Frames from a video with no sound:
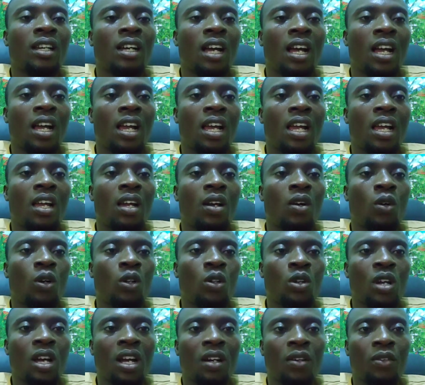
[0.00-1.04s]
all
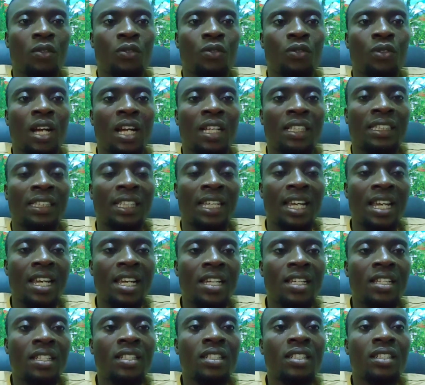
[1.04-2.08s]
you have
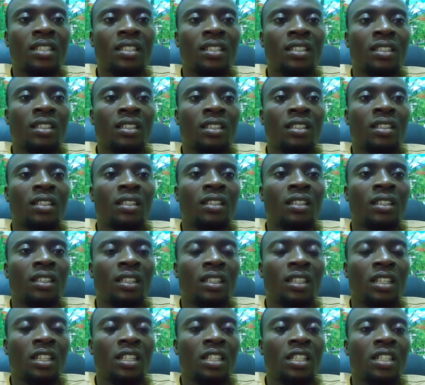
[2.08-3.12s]
attained
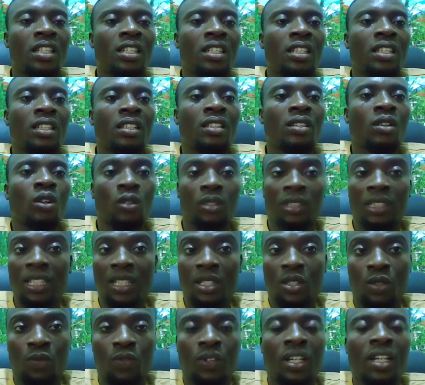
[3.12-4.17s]
in the
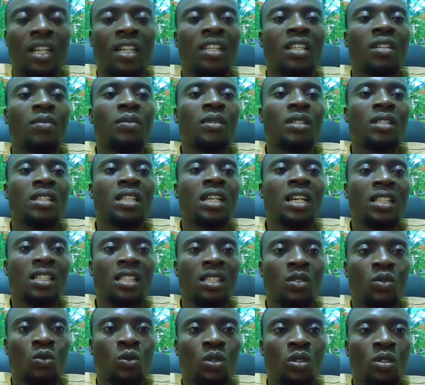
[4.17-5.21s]
context of academics. That
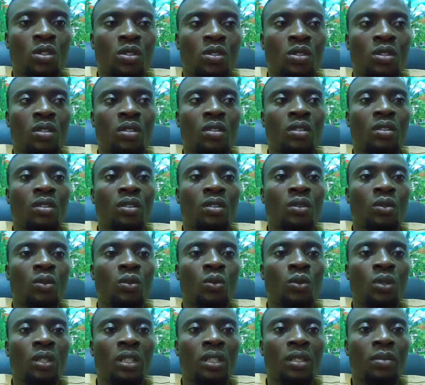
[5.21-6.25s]
is what
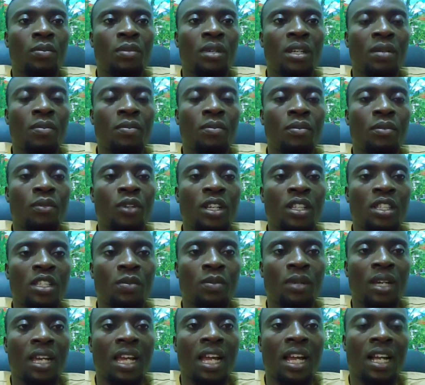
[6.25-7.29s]
we meant
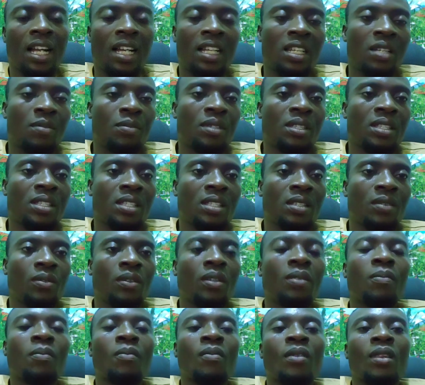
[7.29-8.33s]
by academic CV.
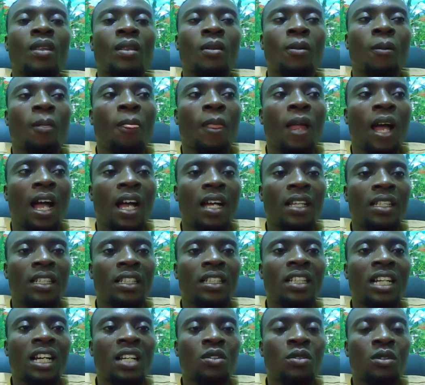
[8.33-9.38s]
And the
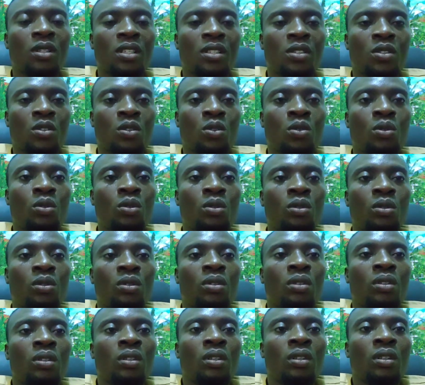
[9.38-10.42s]
graduate school
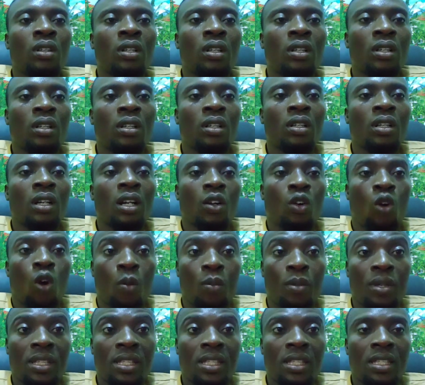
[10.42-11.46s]

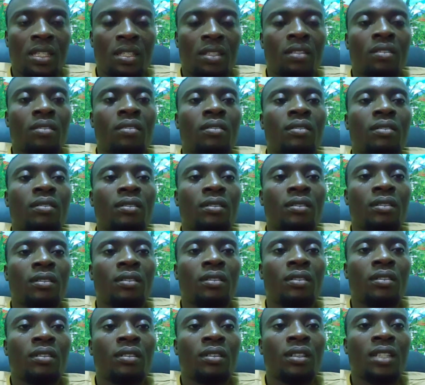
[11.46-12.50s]
committee,
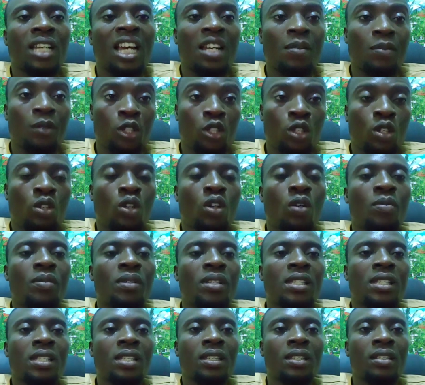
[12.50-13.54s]
the admission
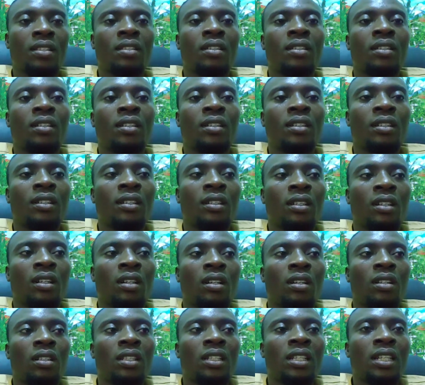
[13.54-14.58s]
committee,
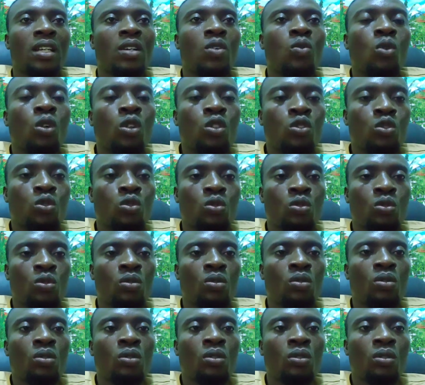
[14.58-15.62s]
they want
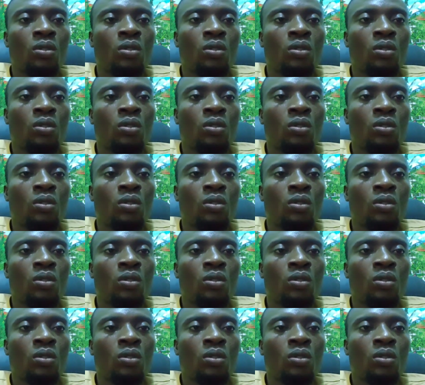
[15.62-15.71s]
to